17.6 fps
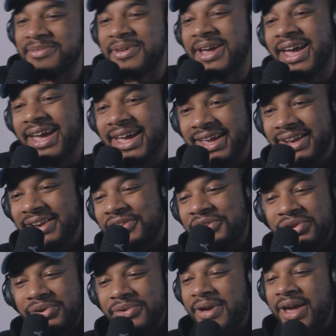
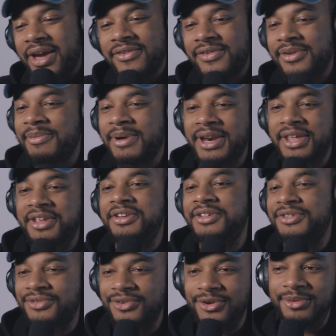man. Dude, everybody in
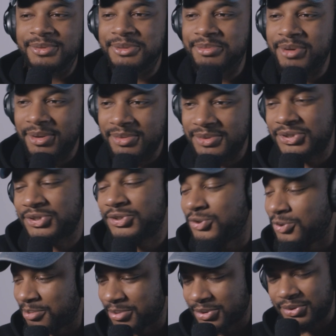this film is probably
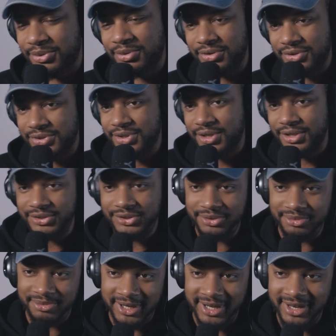super cool to talk
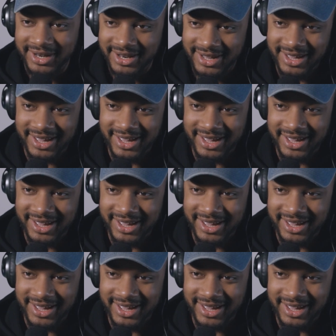to, man.